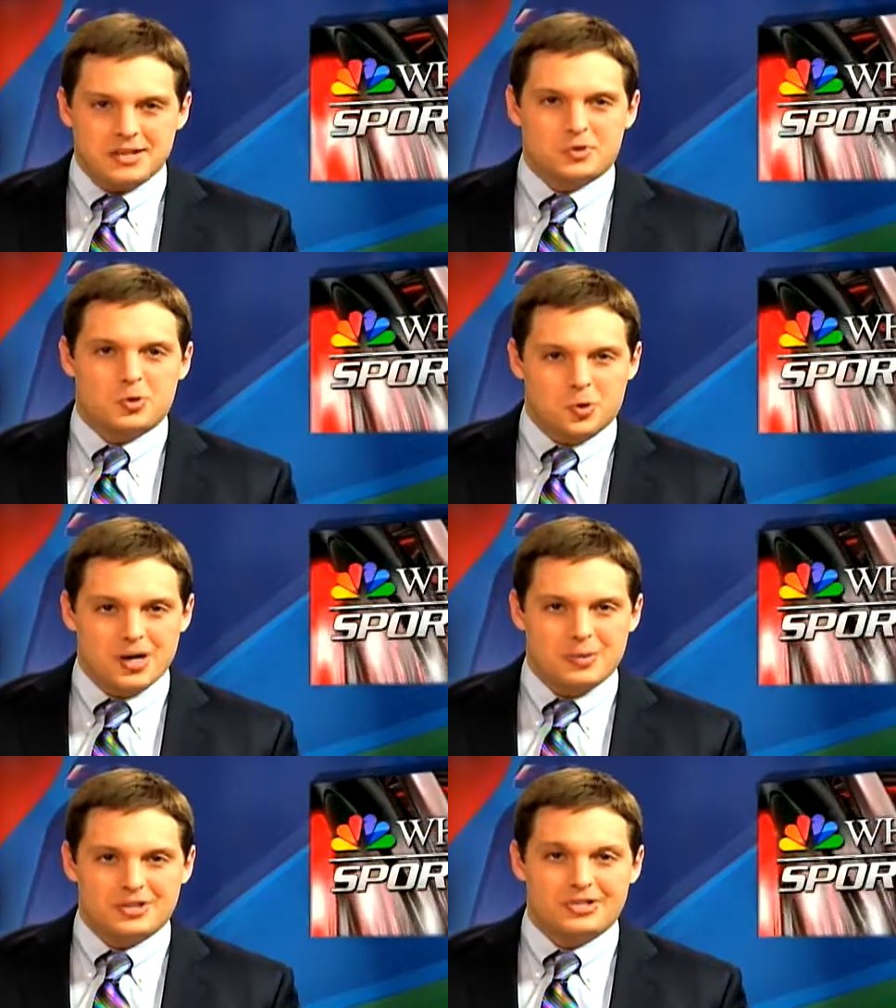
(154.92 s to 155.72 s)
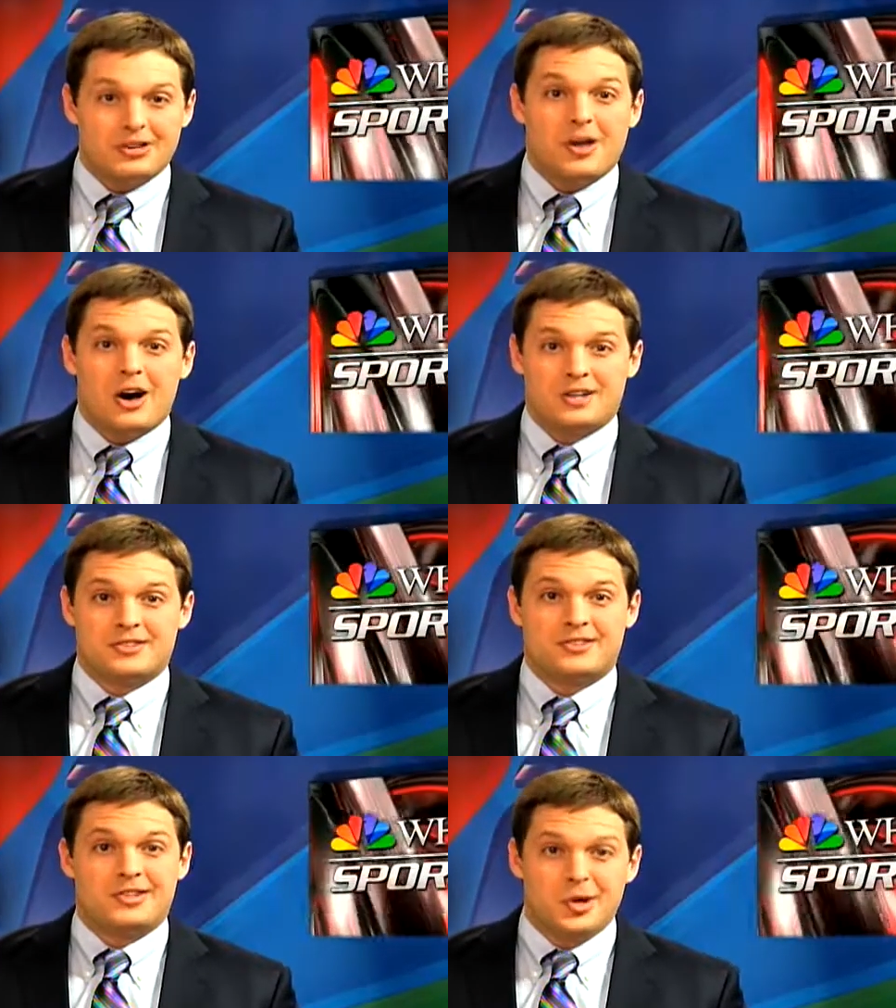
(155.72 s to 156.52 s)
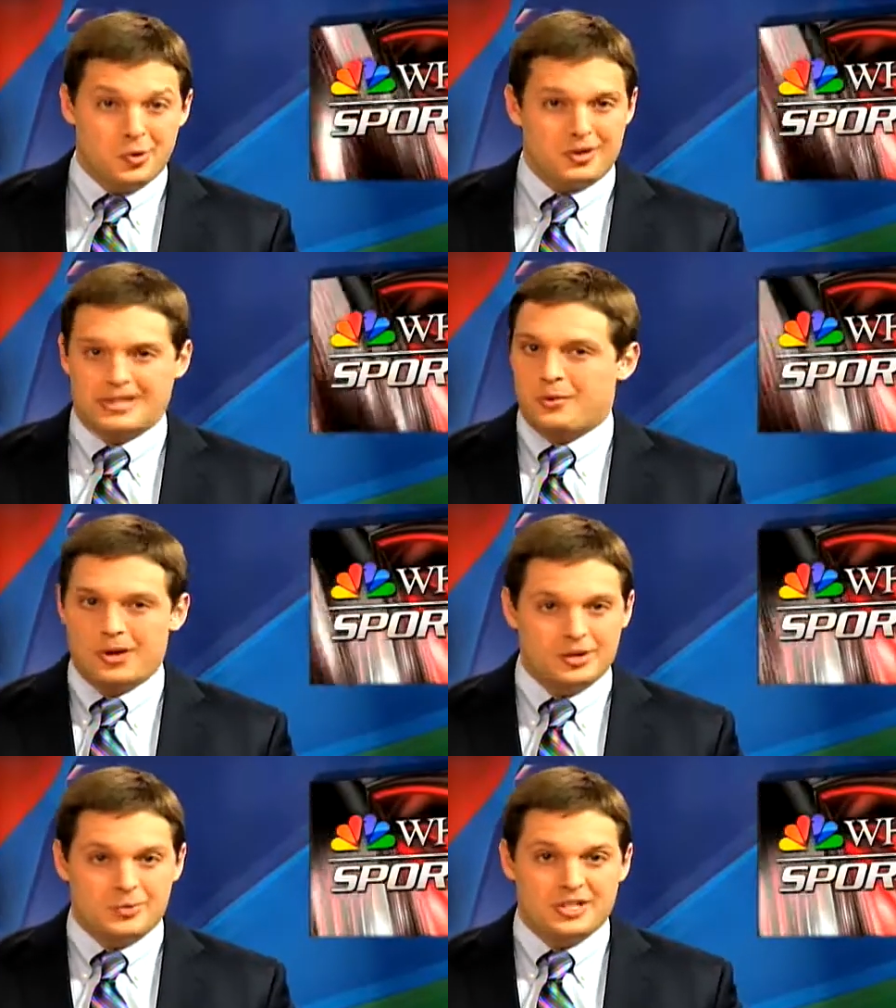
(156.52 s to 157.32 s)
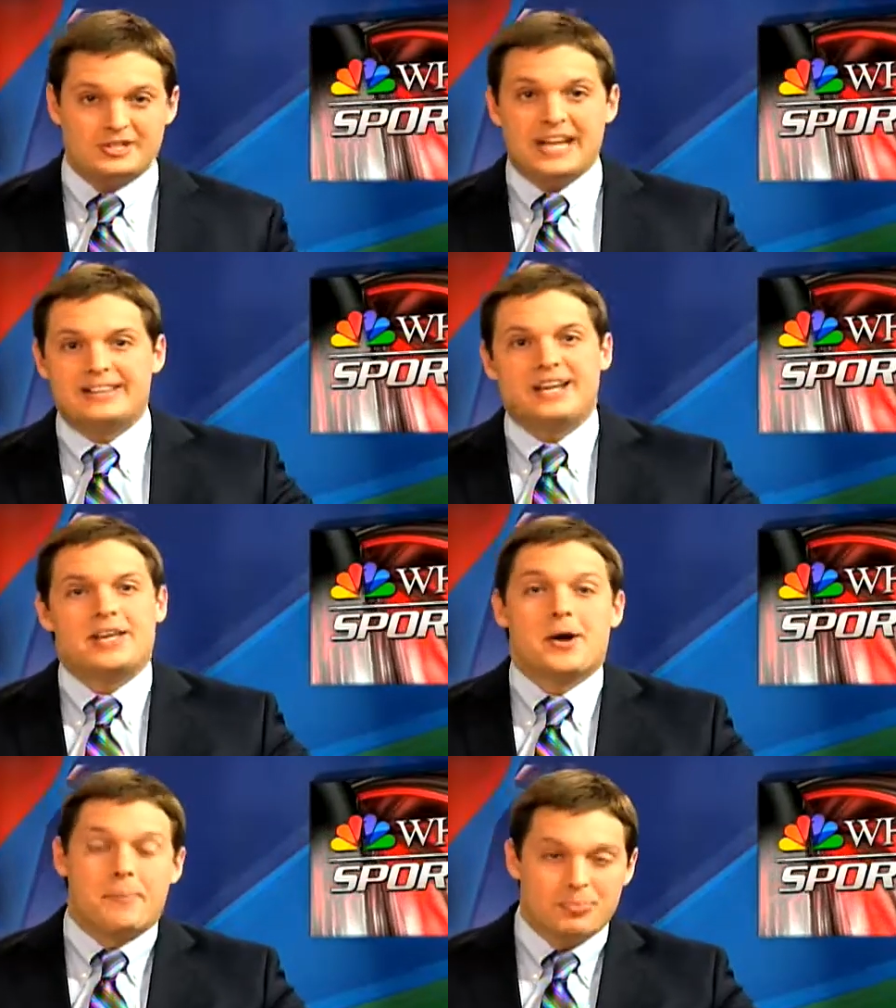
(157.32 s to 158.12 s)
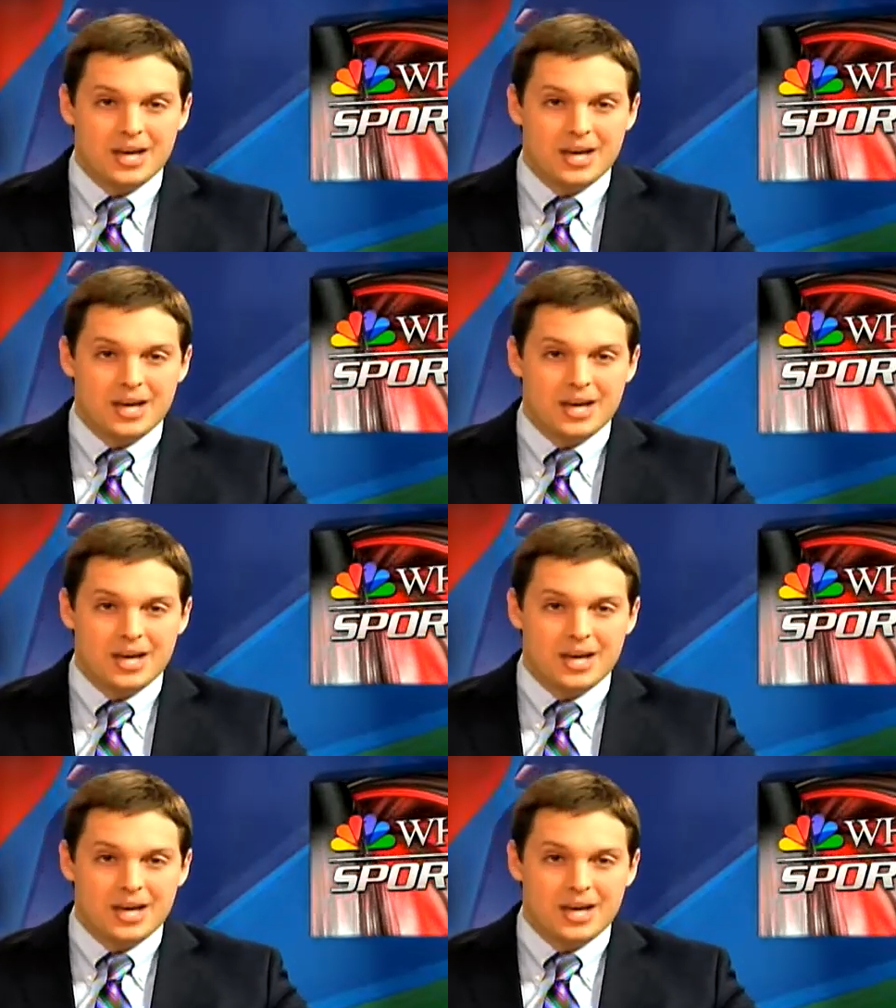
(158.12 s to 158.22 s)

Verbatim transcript: school career was a loss to Newark. They went on to win state that year.